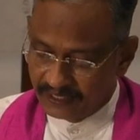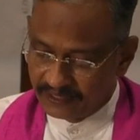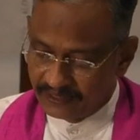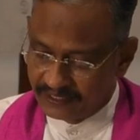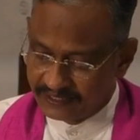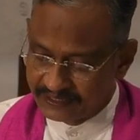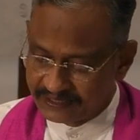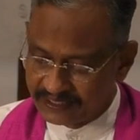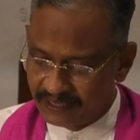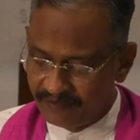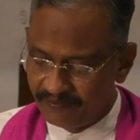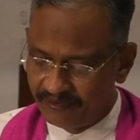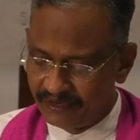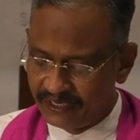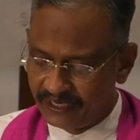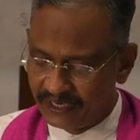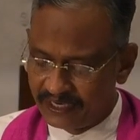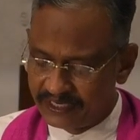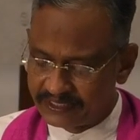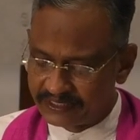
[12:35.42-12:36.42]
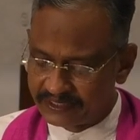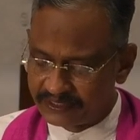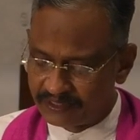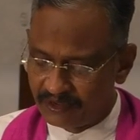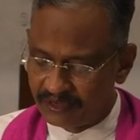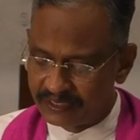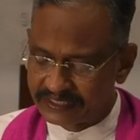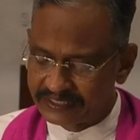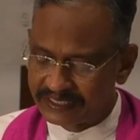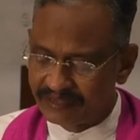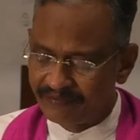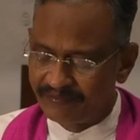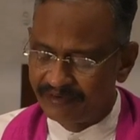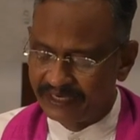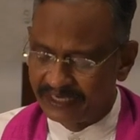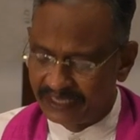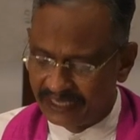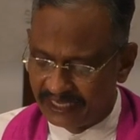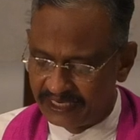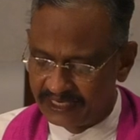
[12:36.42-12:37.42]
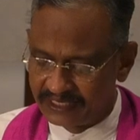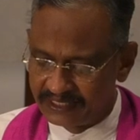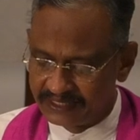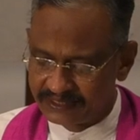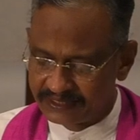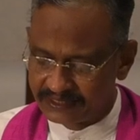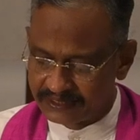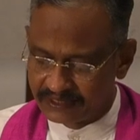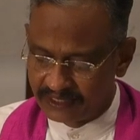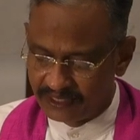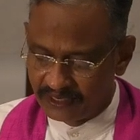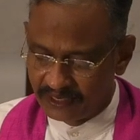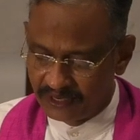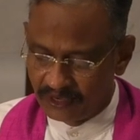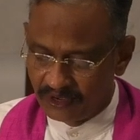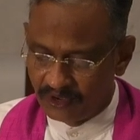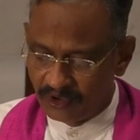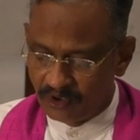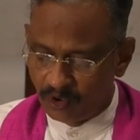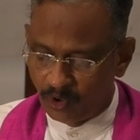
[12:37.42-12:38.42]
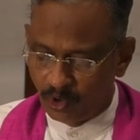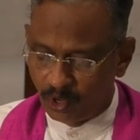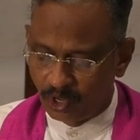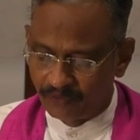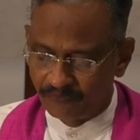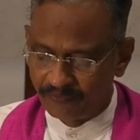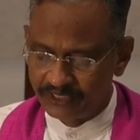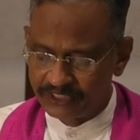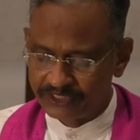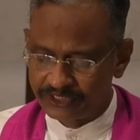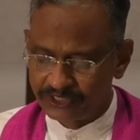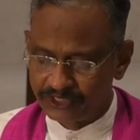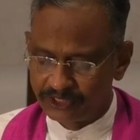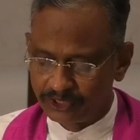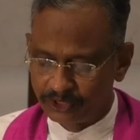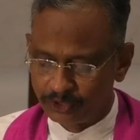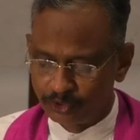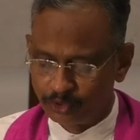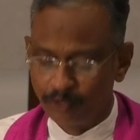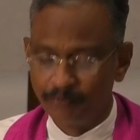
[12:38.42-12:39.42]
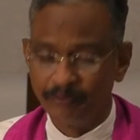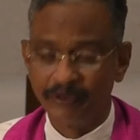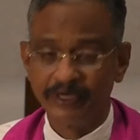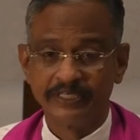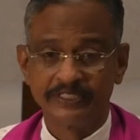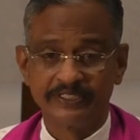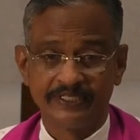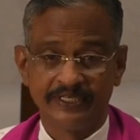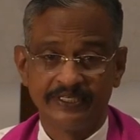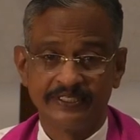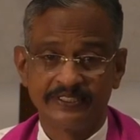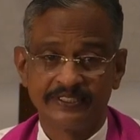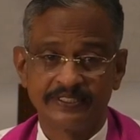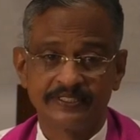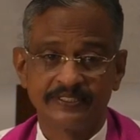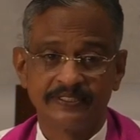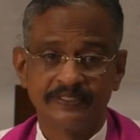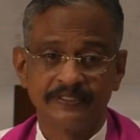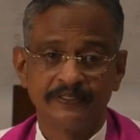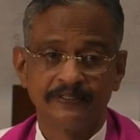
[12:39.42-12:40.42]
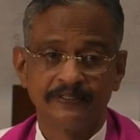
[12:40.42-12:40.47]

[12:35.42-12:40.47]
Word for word: the seven heads are seven hills on which Doman sits.